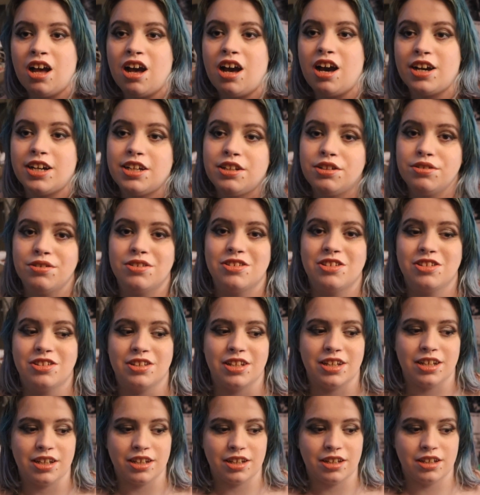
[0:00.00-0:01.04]
I do this
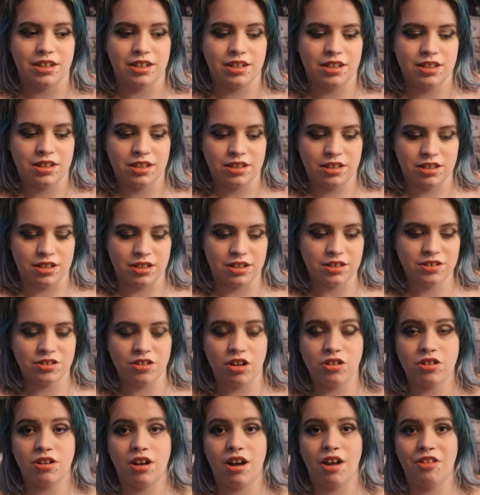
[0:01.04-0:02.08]
thing that's
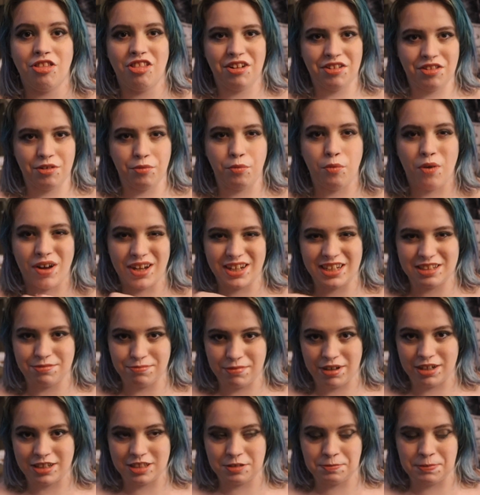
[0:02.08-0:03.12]
on like the wise
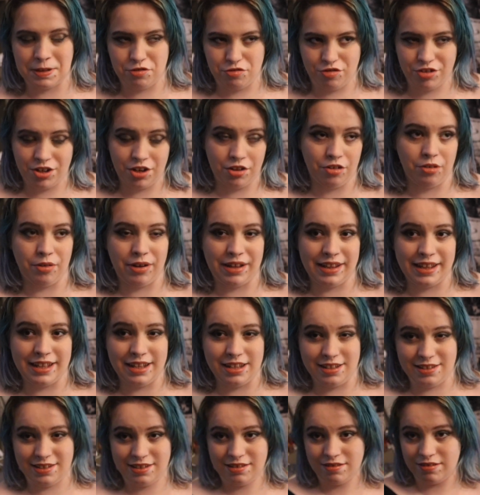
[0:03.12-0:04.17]
mind spectrum. You know what that
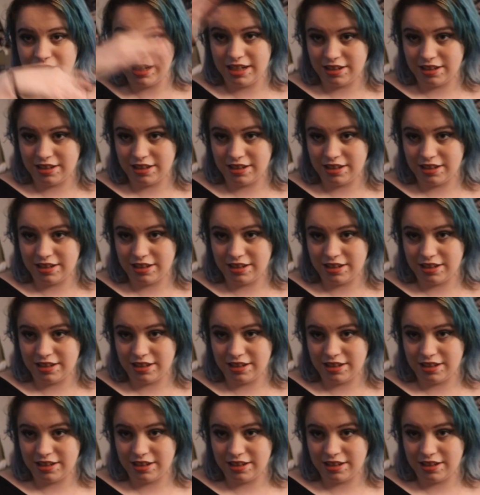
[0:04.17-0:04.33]
is?